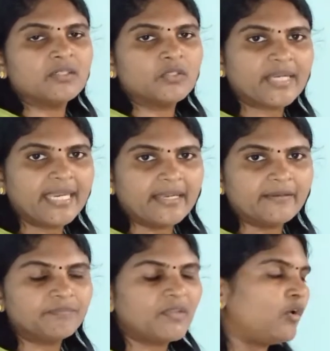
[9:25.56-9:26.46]
Okay.
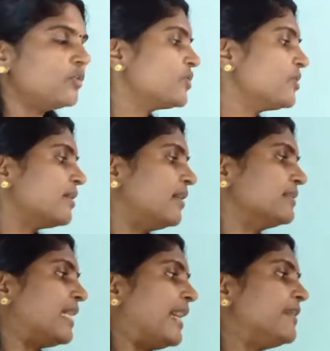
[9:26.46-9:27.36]
Also
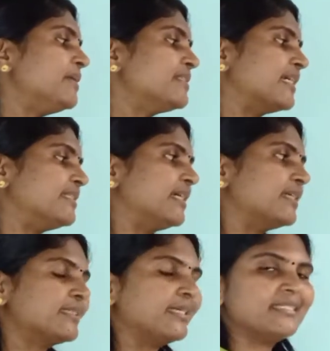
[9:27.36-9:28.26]
the animals such
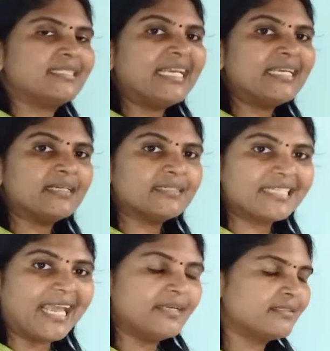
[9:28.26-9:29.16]
as sea
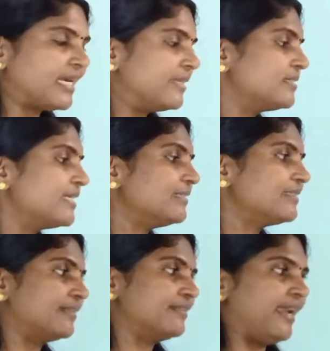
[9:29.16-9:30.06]
snakes and sea
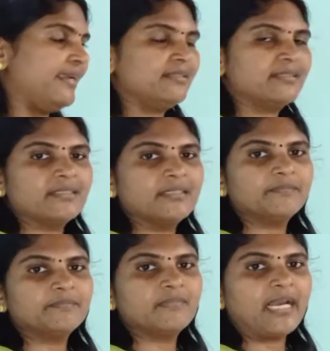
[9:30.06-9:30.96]
turtles.
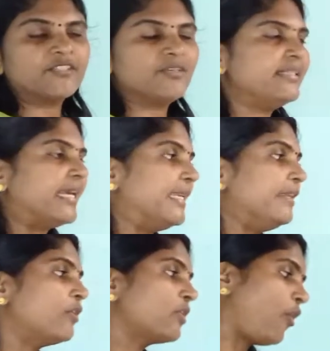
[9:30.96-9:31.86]
Actually they
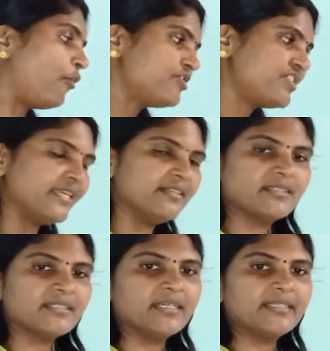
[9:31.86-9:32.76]
live on
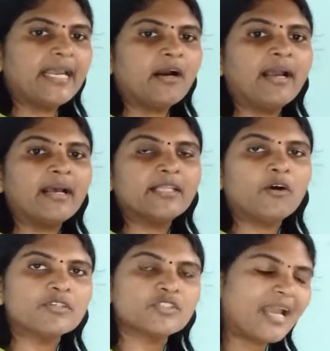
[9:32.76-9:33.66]
oceans. They
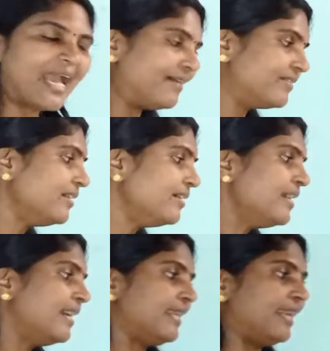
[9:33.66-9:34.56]
also have
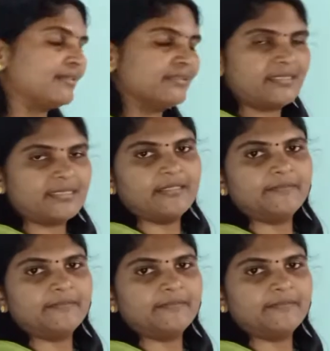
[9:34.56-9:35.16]
lungs.